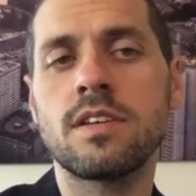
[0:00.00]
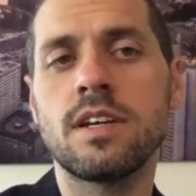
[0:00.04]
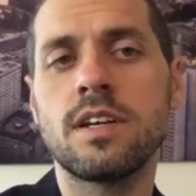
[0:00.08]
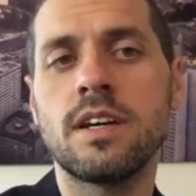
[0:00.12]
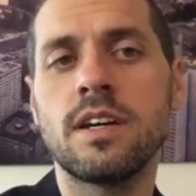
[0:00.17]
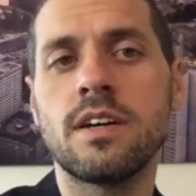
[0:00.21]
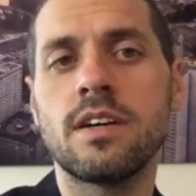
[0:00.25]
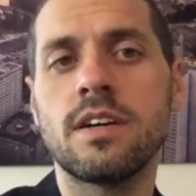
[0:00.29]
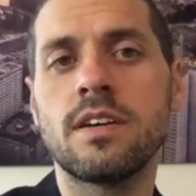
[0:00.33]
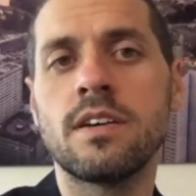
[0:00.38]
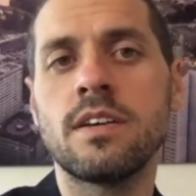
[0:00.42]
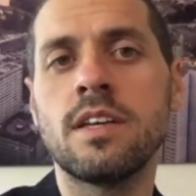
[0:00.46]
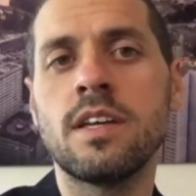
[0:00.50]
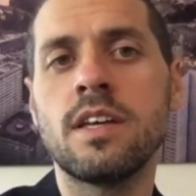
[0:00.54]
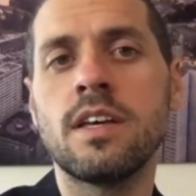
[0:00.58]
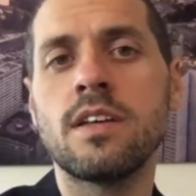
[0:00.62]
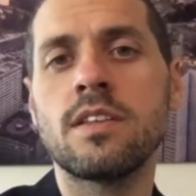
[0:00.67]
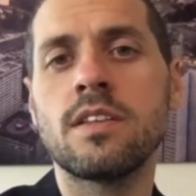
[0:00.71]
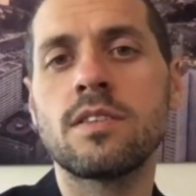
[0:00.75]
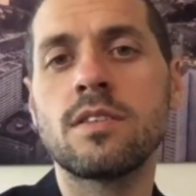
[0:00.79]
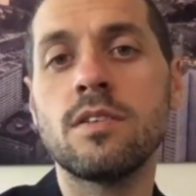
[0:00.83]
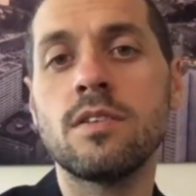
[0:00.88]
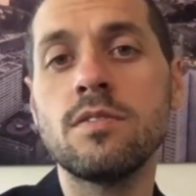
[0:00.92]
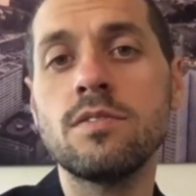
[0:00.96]
uh,
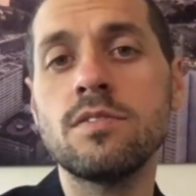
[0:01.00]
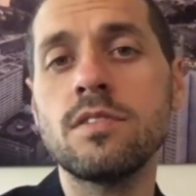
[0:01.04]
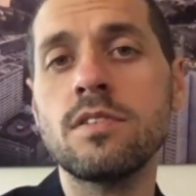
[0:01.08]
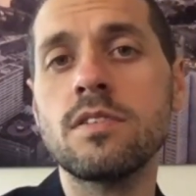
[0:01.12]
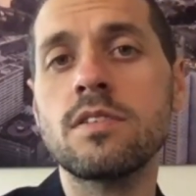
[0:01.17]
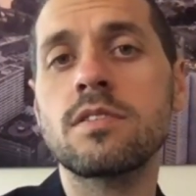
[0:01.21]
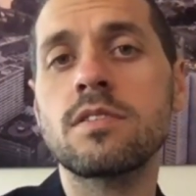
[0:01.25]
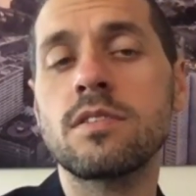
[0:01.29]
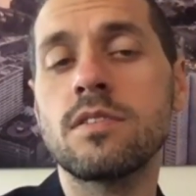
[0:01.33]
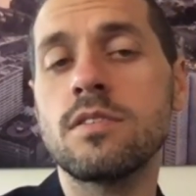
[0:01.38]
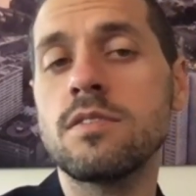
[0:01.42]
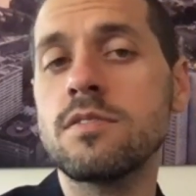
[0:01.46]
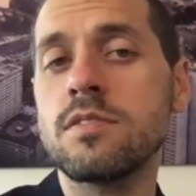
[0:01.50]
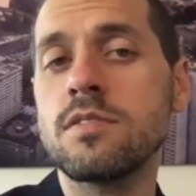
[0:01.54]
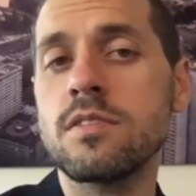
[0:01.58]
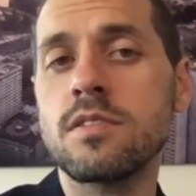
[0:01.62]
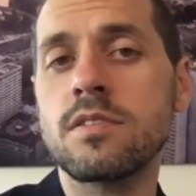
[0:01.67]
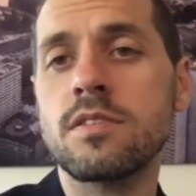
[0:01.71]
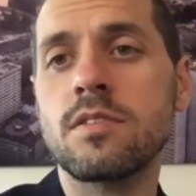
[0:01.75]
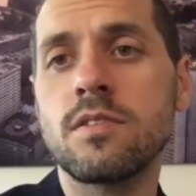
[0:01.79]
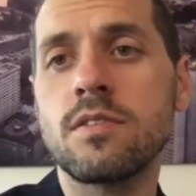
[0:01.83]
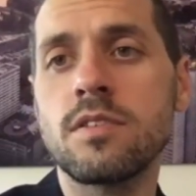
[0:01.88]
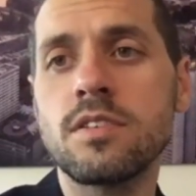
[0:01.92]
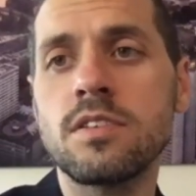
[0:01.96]
those, are, those
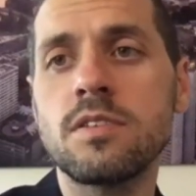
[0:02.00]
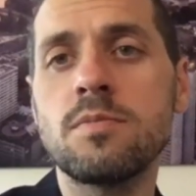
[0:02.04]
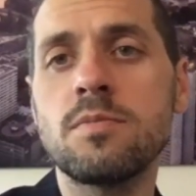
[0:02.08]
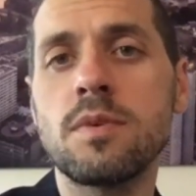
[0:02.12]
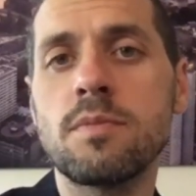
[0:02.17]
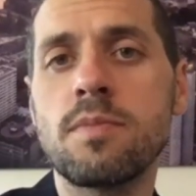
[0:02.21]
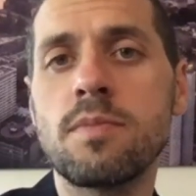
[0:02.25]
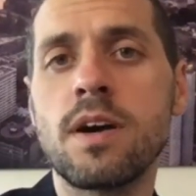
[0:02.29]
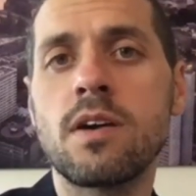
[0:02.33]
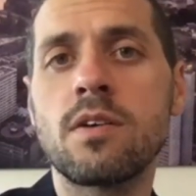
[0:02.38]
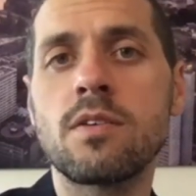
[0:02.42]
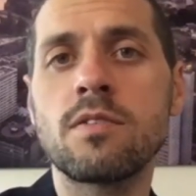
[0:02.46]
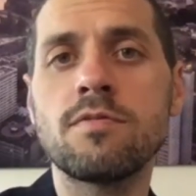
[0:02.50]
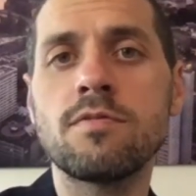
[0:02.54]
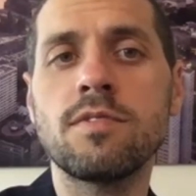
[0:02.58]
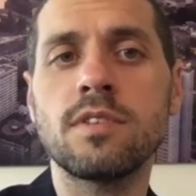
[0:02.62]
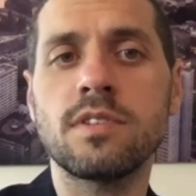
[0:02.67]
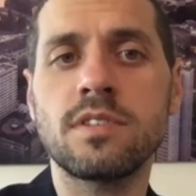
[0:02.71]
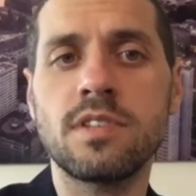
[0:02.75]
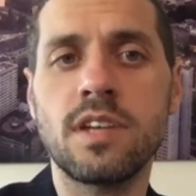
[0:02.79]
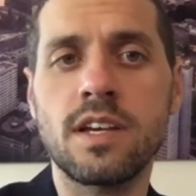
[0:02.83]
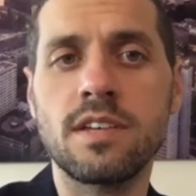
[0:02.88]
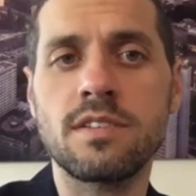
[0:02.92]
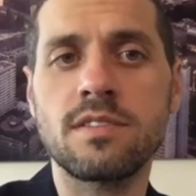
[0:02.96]
are going to be
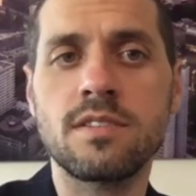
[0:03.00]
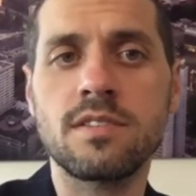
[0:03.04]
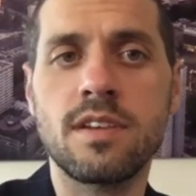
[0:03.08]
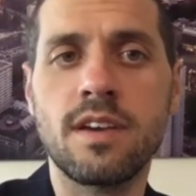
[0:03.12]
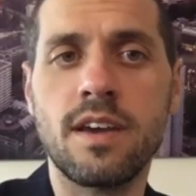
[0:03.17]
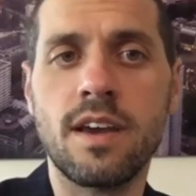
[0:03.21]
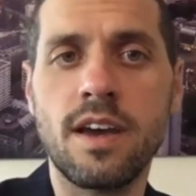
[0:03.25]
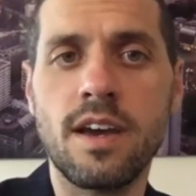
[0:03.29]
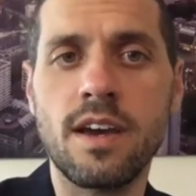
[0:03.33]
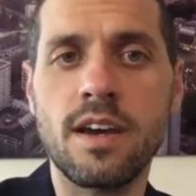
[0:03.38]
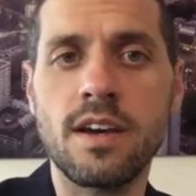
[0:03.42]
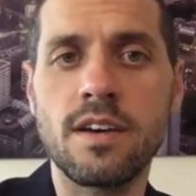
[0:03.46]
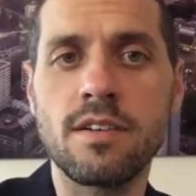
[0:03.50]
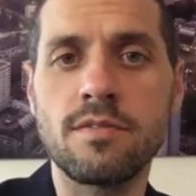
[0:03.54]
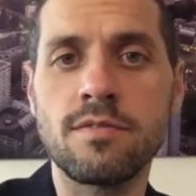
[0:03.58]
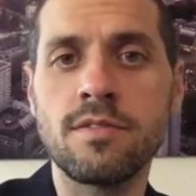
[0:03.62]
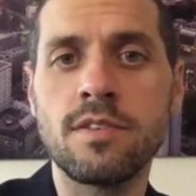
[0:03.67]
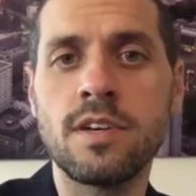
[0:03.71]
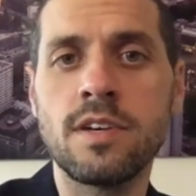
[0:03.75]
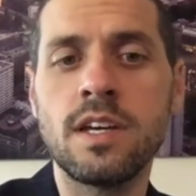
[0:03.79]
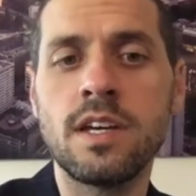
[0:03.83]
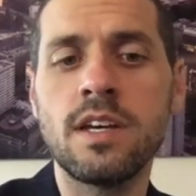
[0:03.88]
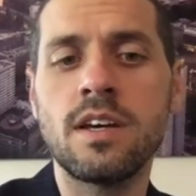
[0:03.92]
powerful tests to have